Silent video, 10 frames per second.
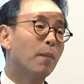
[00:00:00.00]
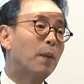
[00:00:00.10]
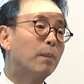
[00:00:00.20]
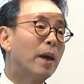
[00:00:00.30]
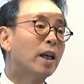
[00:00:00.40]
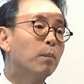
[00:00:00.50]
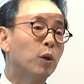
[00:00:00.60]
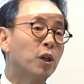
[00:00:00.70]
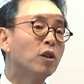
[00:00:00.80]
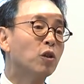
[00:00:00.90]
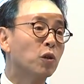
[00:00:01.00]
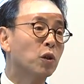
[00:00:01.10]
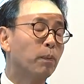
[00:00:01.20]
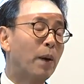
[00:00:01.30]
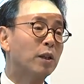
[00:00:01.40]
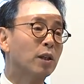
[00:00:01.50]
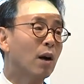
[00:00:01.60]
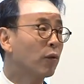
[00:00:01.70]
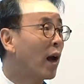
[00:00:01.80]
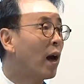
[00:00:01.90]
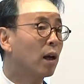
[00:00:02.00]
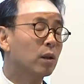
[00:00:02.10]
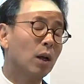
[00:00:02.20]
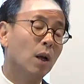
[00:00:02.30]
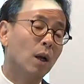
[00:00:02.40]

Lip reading: been making predictions based on that.